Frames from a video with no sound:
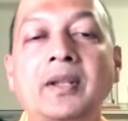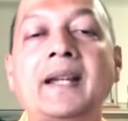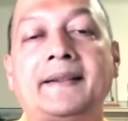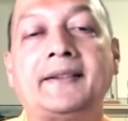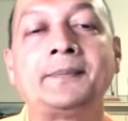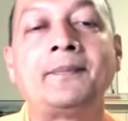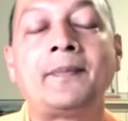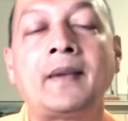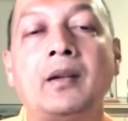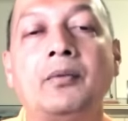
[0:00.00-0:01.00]
Yes,
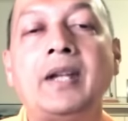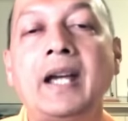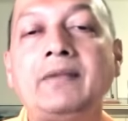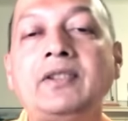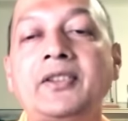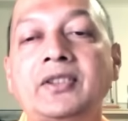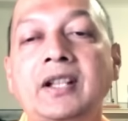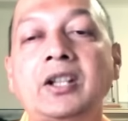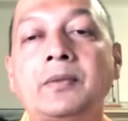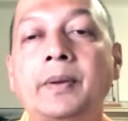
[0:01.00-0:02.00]
we have this
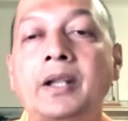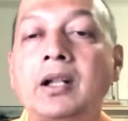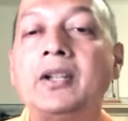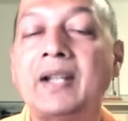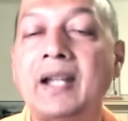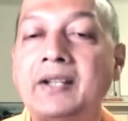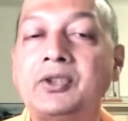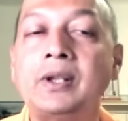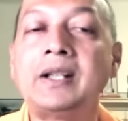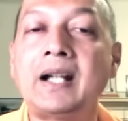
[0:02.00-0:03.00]
state because
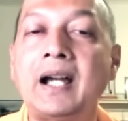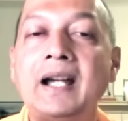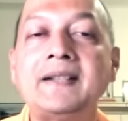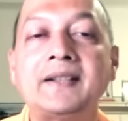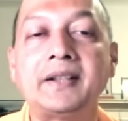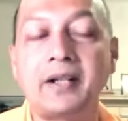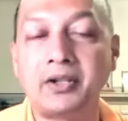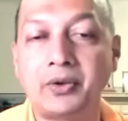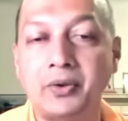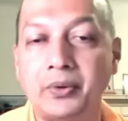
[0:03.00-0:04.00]
actually it hides a great
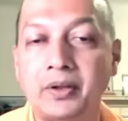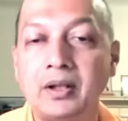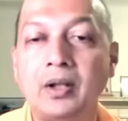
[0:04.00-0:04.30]
truth.